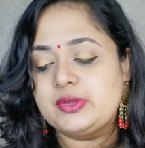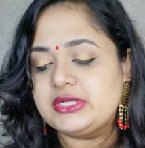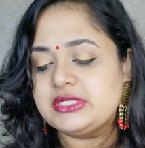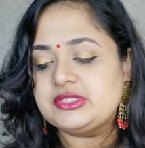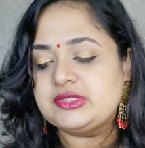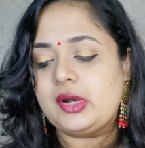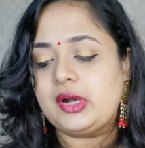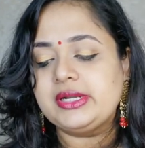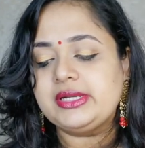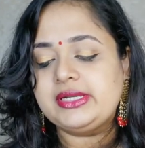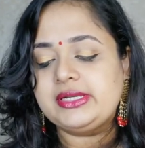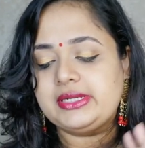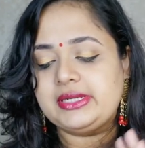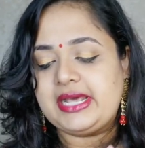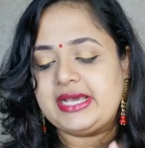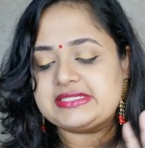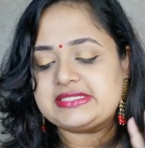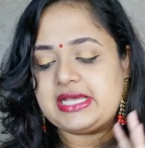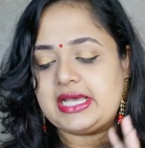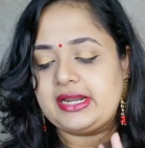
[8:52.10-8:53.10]
it is not
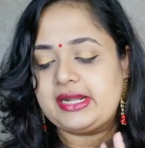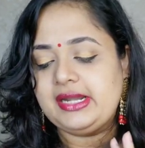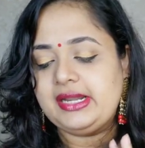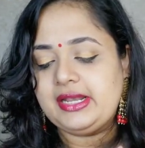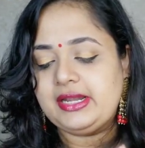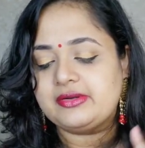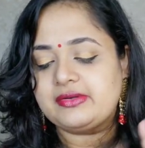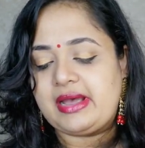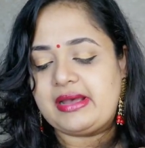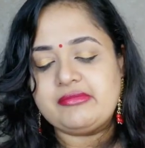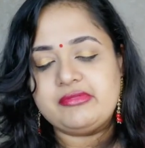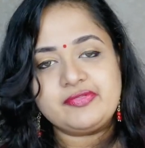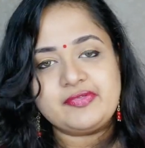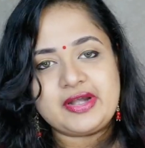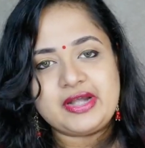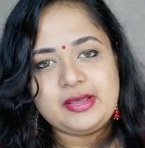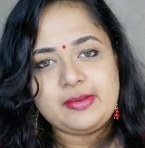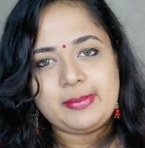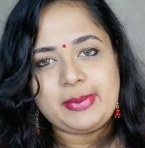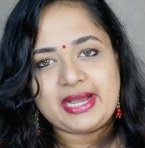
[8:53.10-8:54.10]
exactly a travel
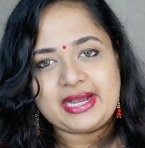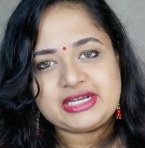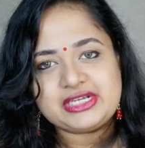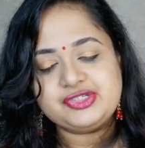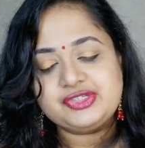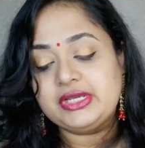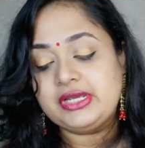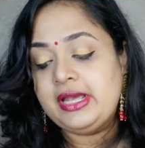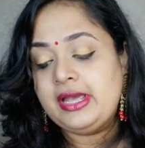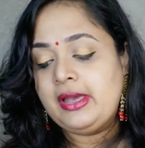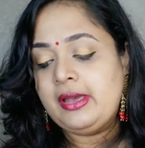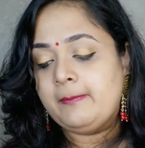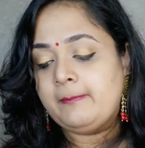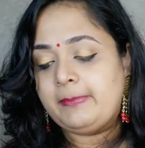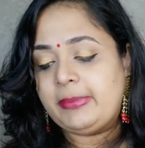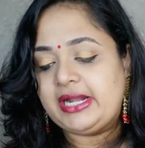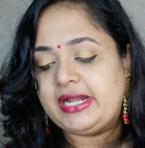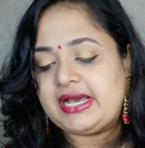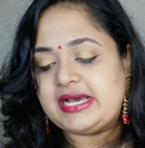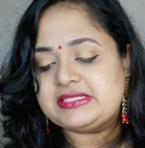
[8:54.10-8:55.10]
friendly packaging,
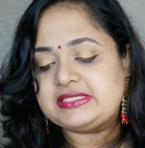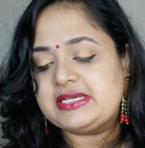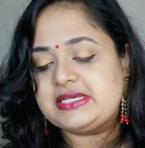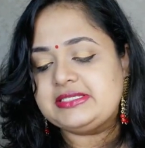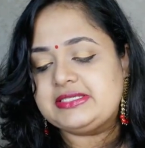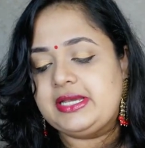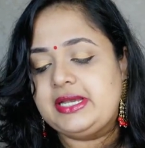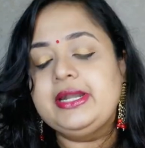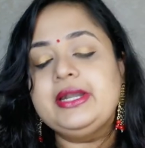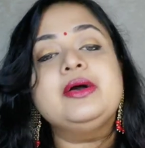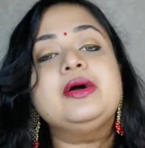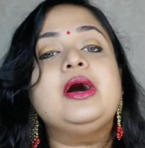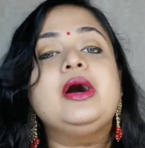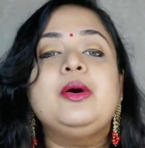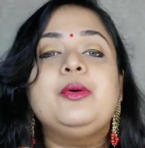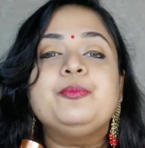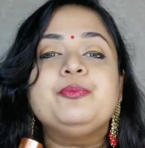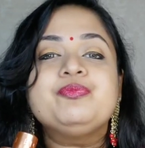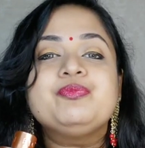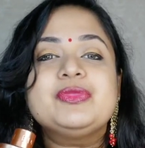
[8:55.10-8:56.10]
but as I said,
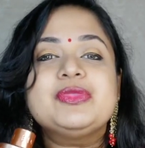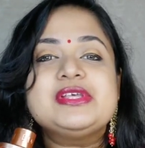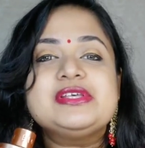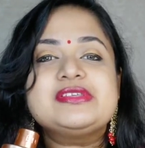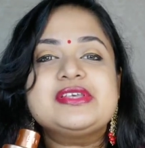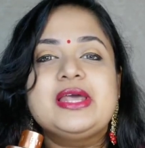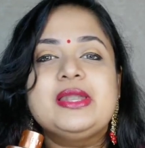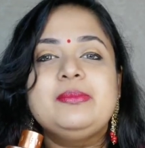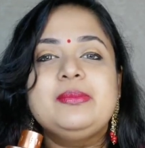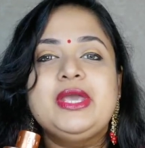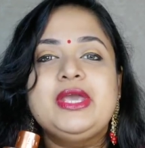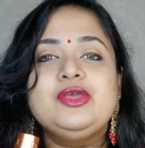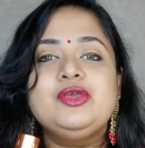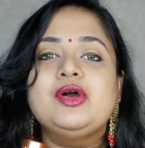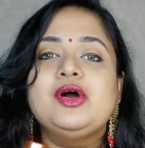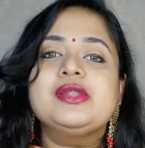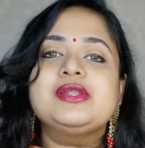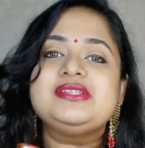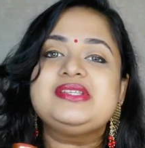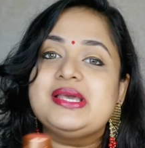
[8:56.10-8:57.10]
this can be
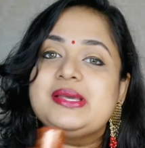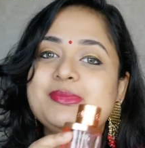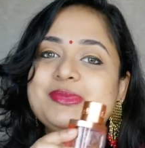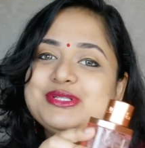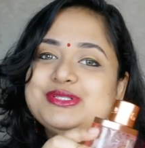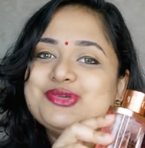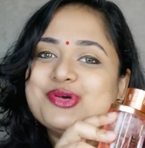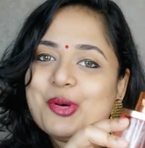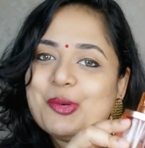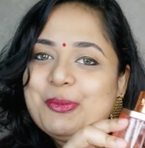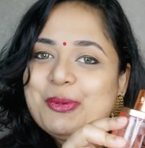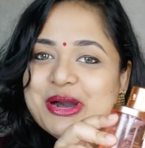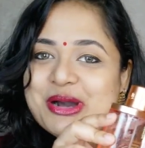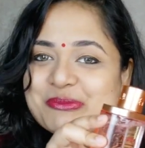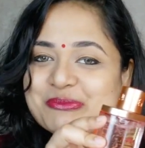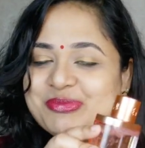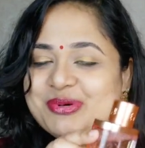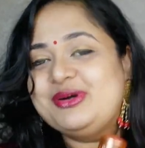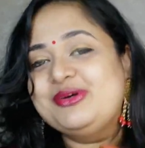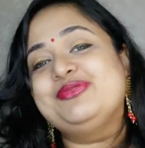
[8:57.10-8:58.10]
your tabletop
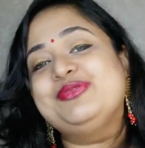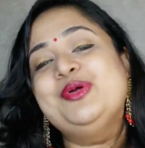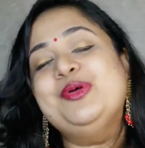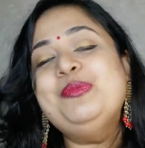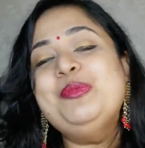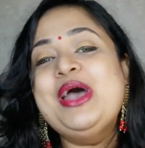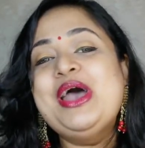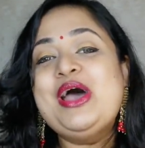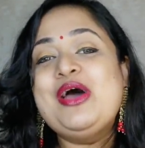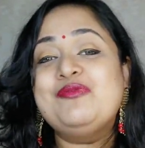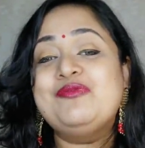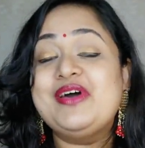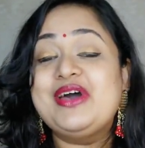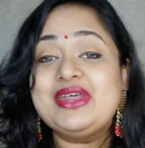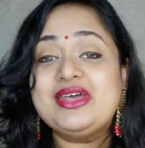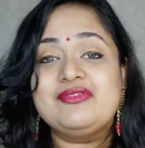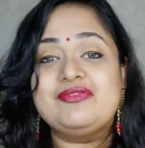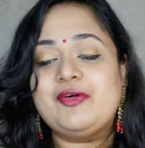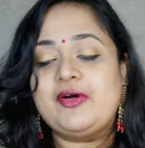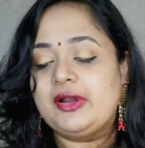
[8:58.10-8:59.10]
perfume.
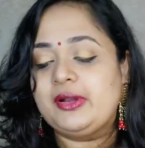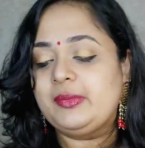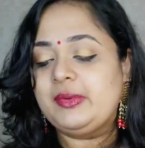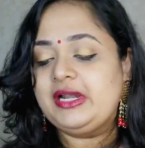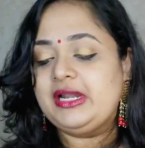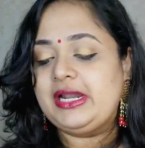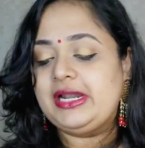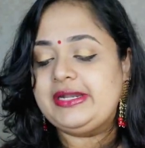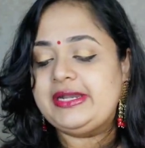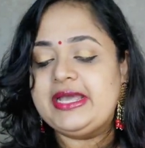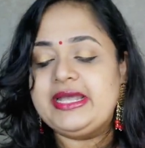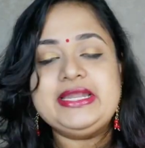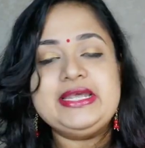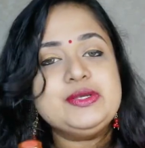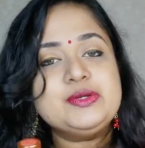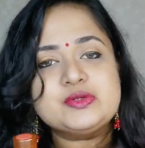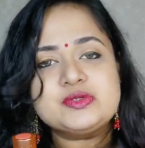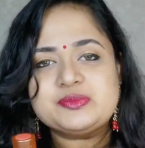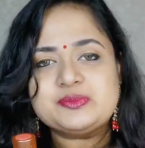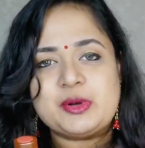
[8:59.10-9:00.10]
Very affordable, daily
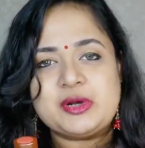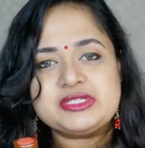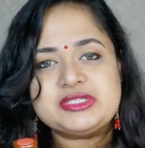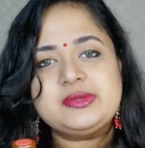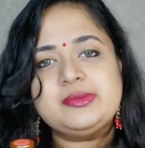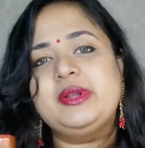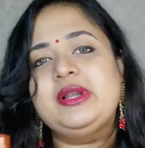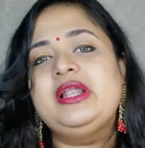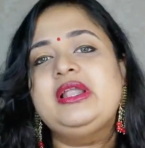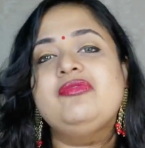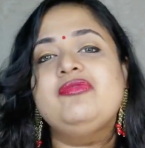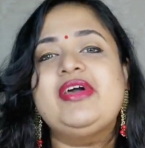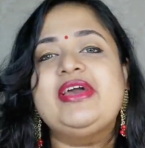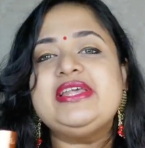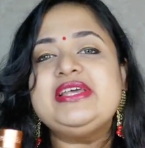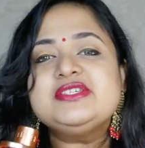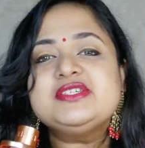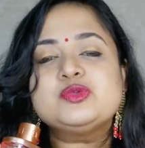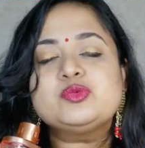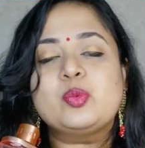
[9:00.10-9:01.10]
use possible,
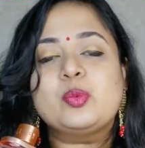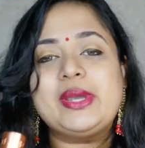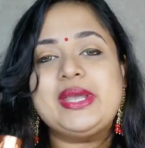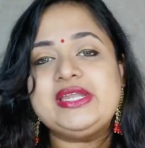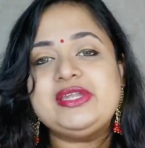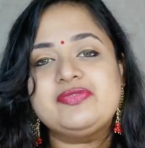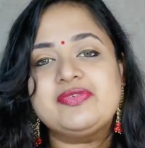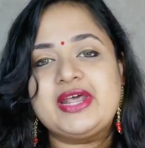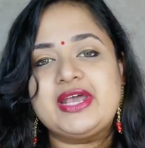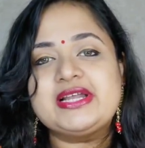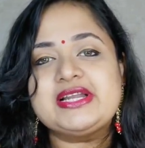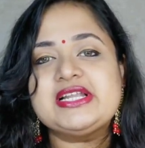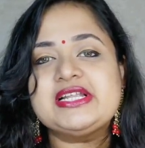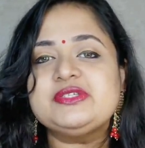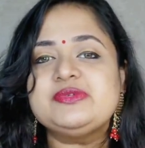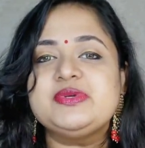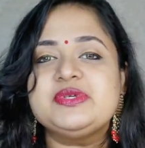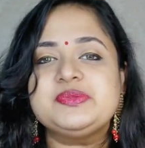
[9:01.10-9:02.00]
very sweet fragrance